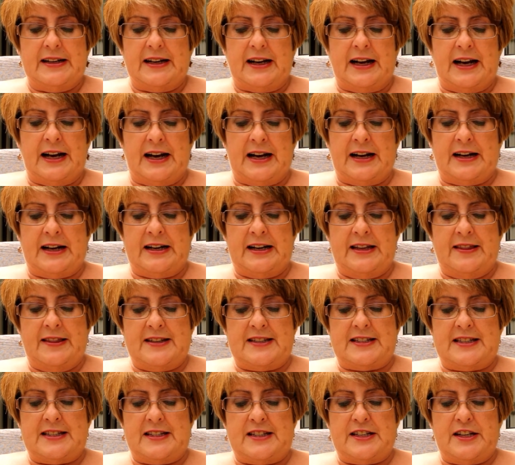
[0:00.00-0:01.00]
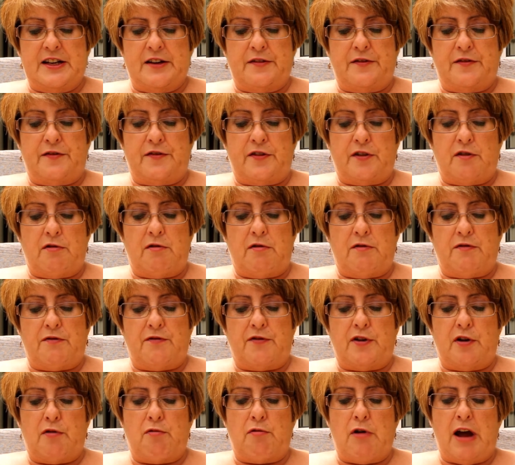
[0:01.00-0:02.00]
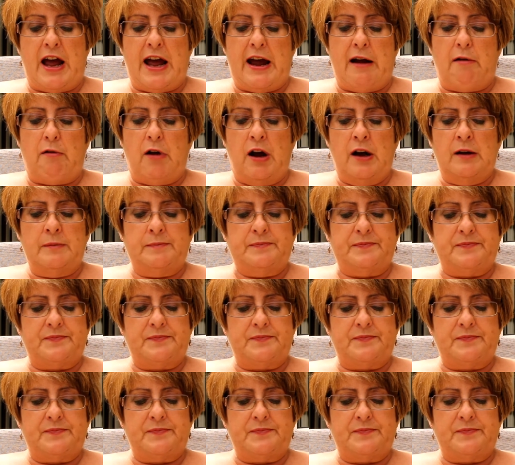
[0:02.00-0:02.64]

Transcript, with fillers: uh, in the city of Fer Ferrara.